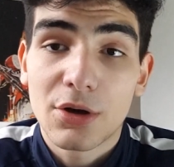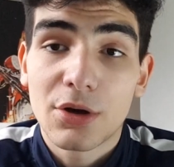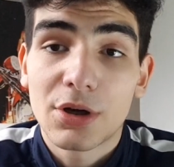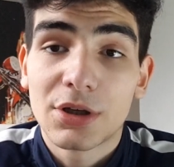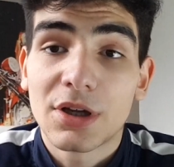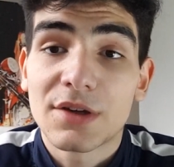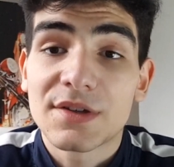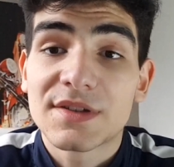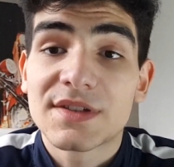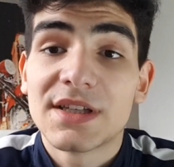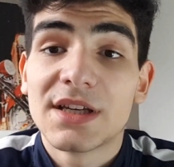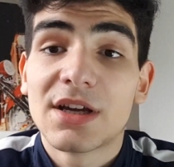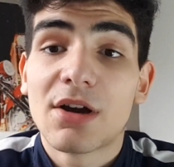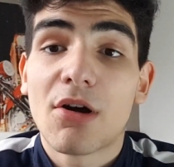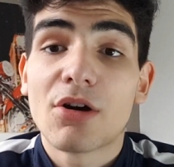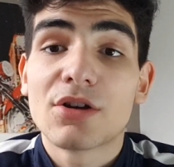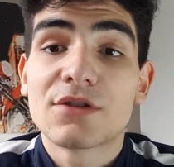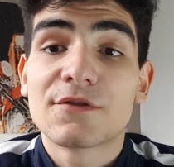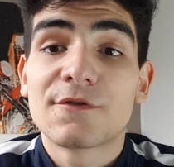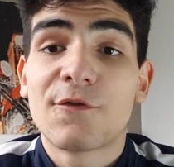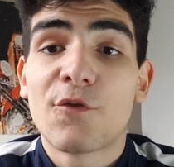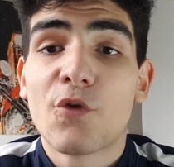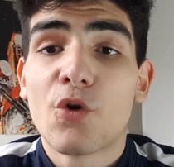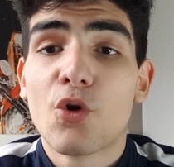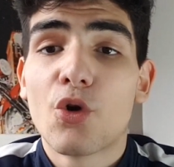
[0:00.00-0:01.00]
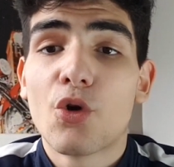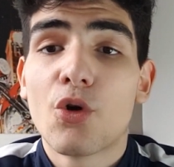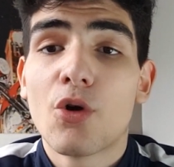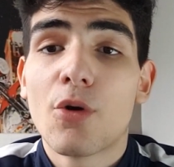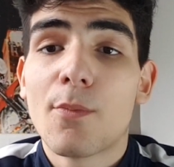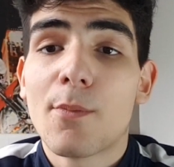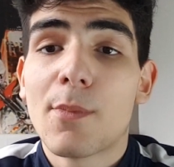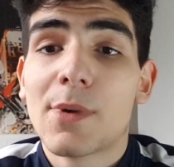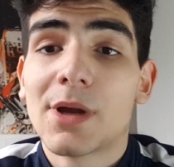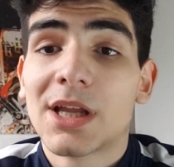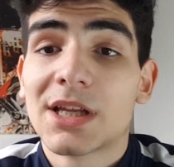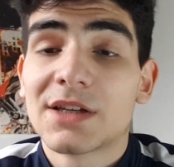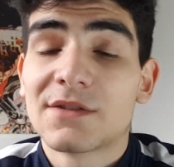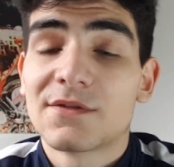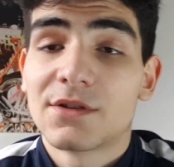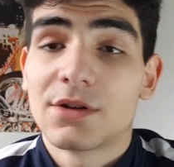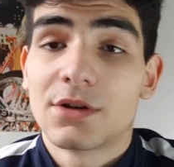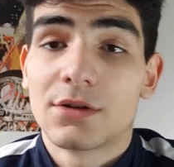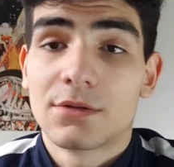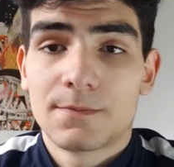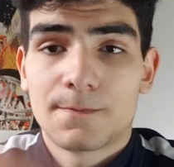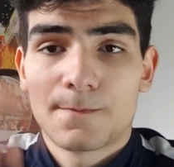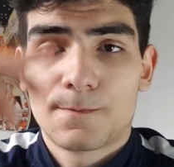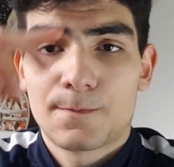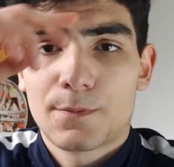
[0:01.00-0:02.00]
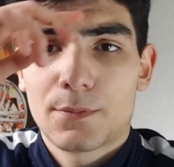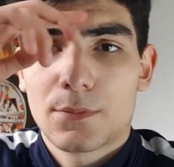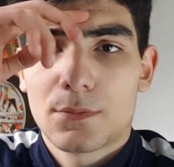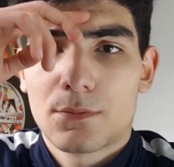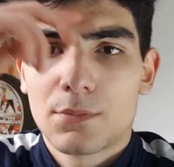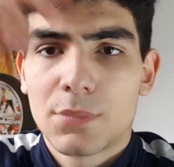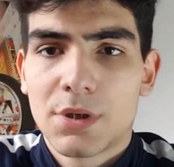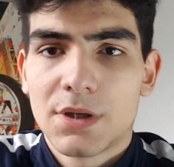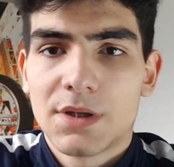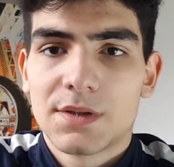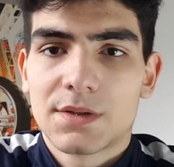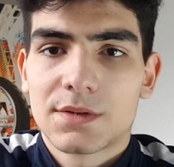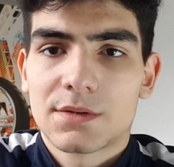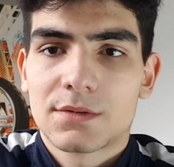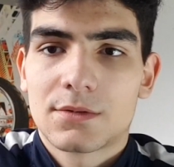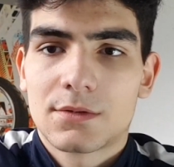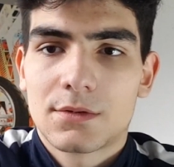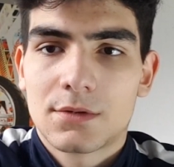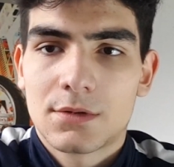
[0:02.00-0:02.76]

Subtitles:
And I'll see you guys for my next video. Peace.